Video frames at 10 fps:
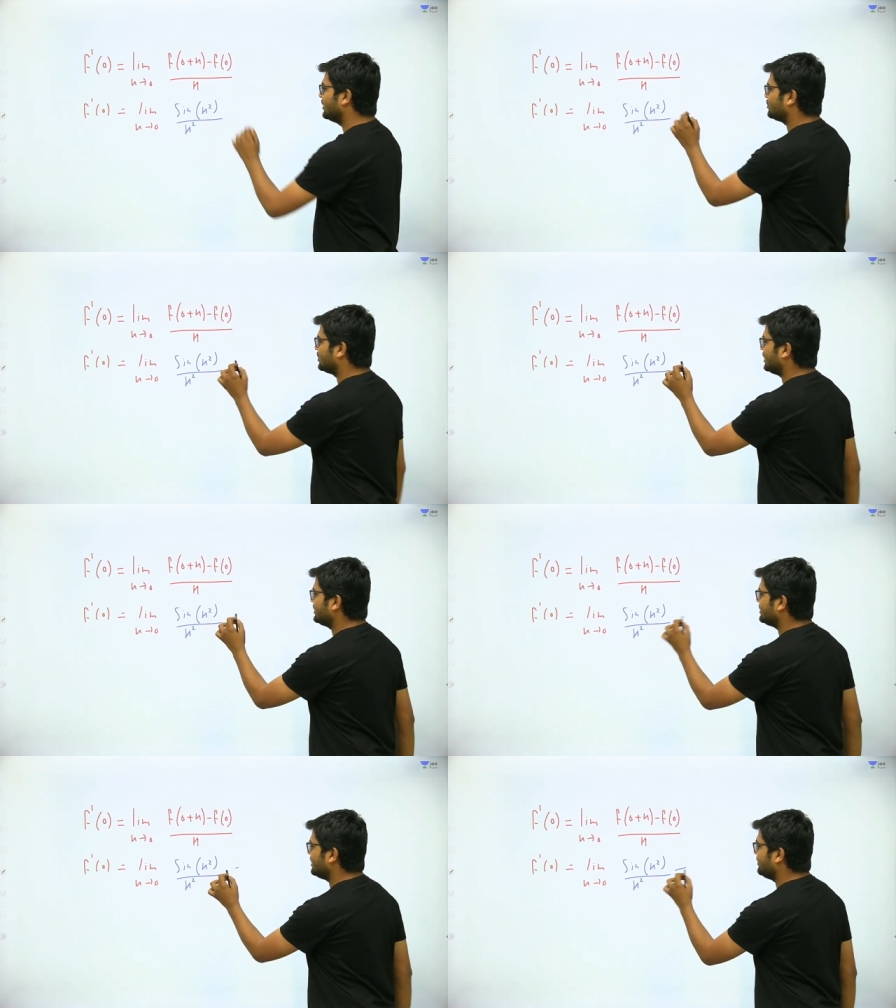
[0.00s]
So
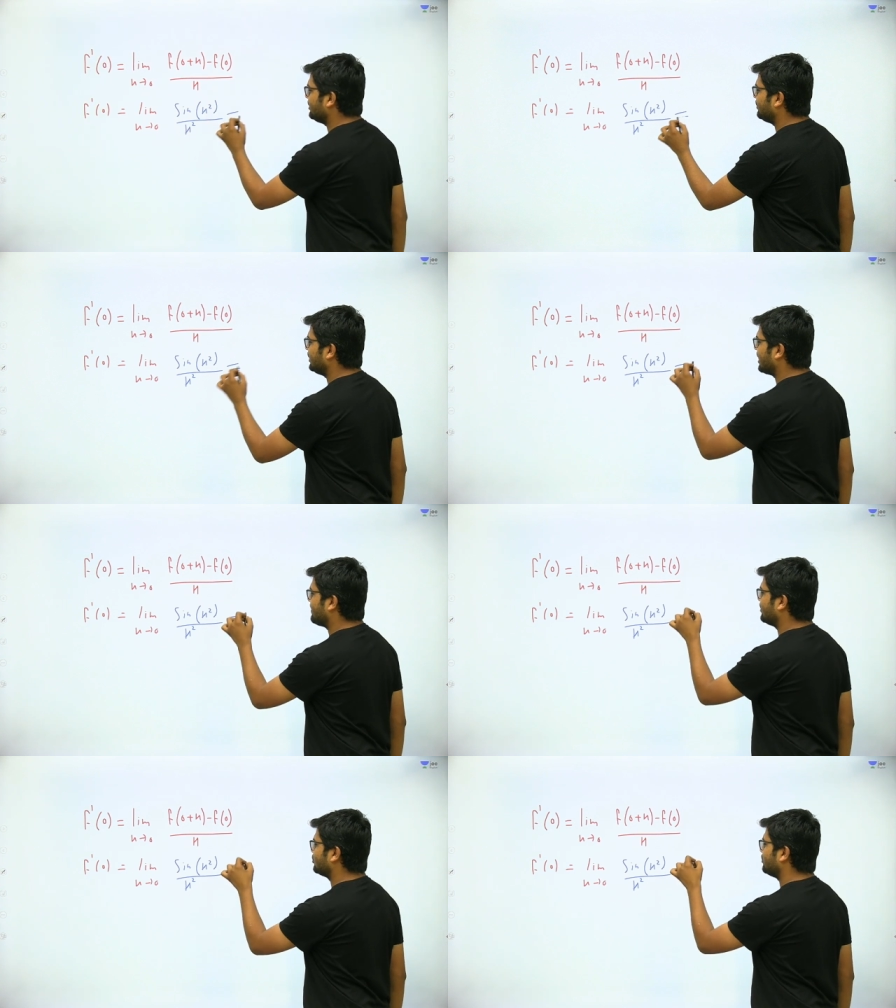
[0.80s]
this limit will
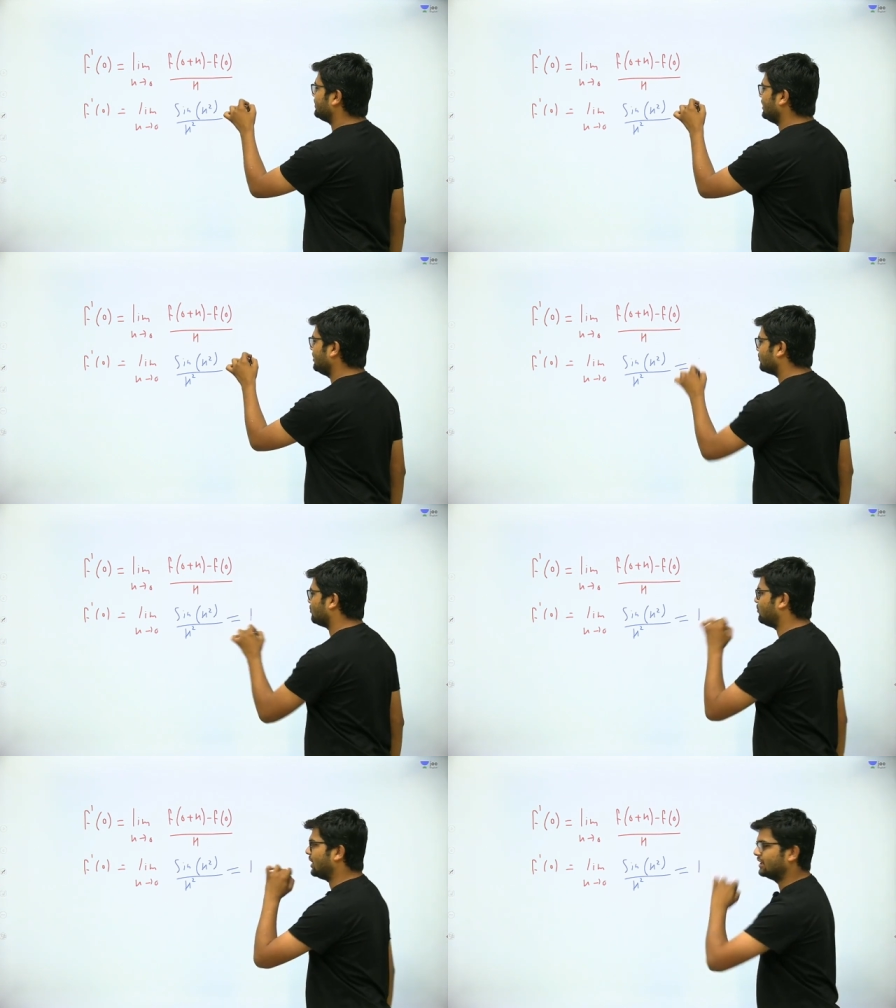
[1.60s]
come out to be
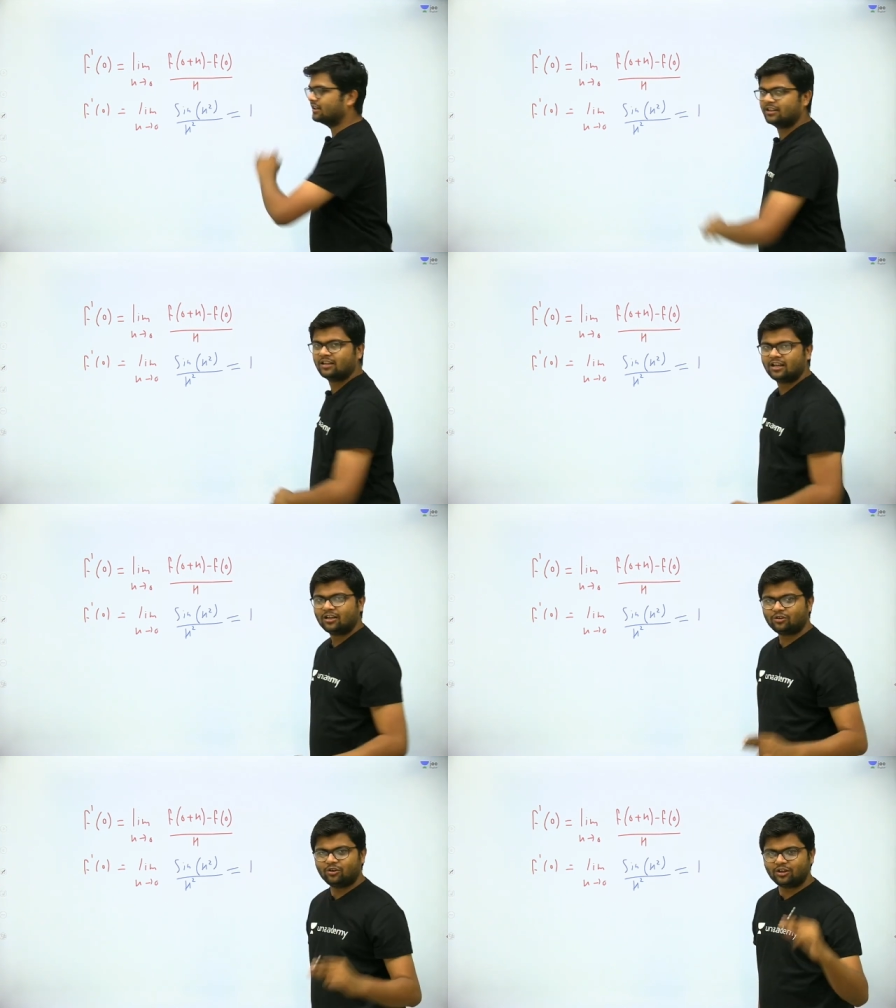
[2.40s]
one.
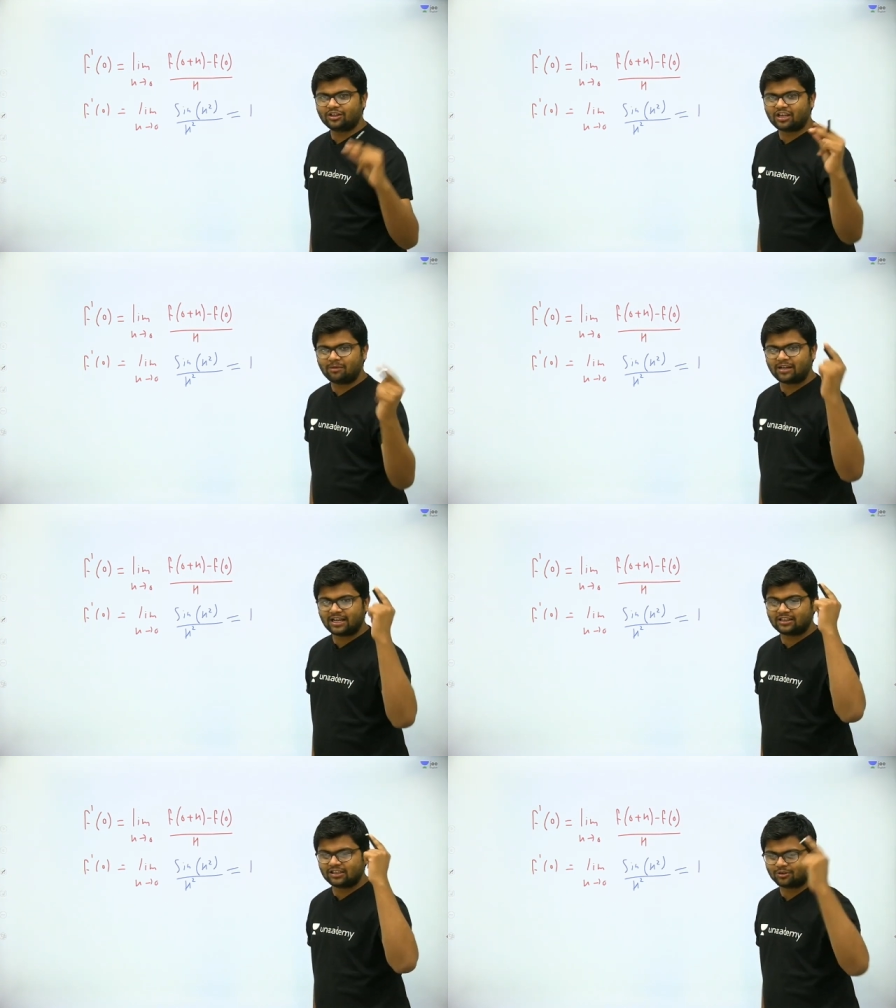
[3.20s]
You know, it came
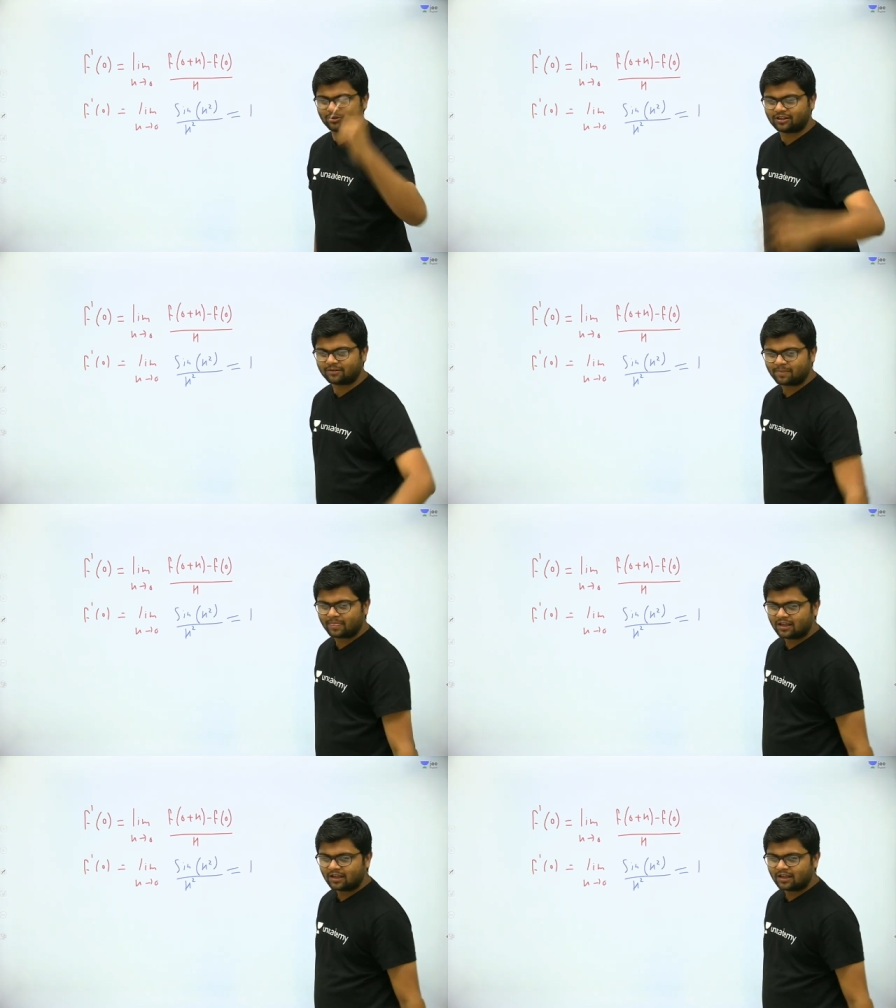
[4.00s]
like this only.